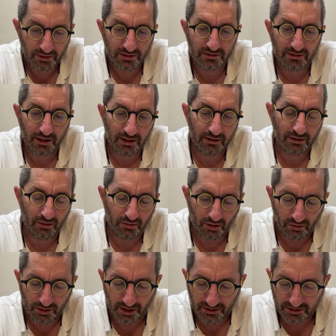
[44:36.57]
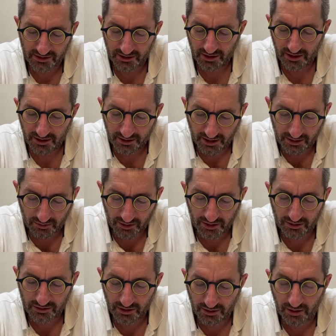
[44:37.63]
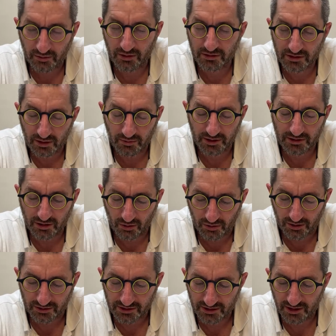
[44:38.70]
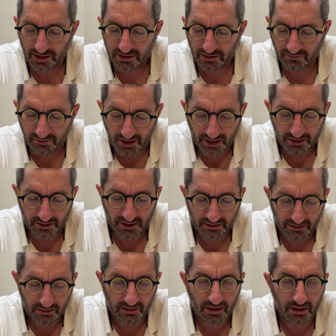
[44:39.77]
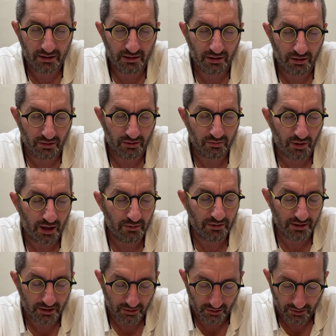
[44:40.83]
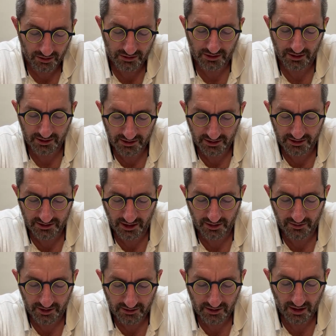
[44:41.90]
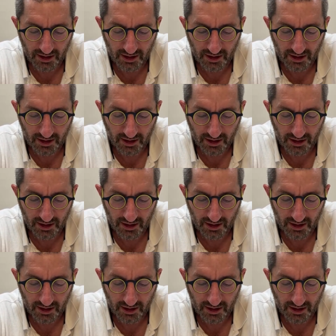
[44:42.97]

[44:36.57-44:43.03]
like onus, that they were in some ways coerced to violate the oath. Why were they coerced? And he's going to say this: